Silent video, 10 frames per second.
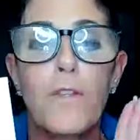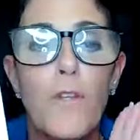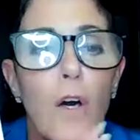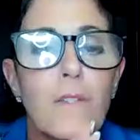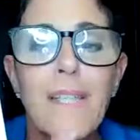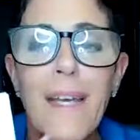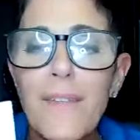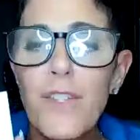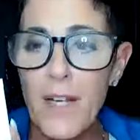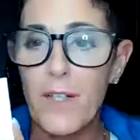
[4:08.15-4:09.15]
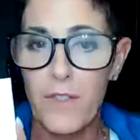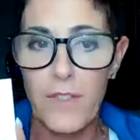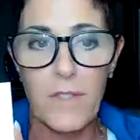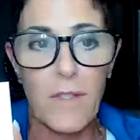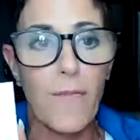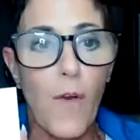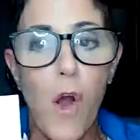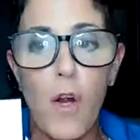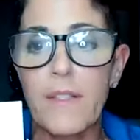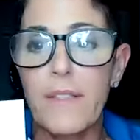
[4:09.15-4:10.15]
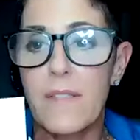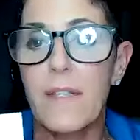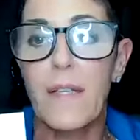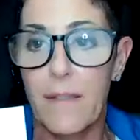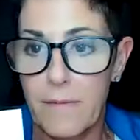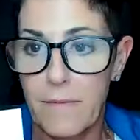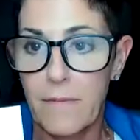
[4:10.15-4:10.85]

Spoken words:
Y'all, 10 years of R&D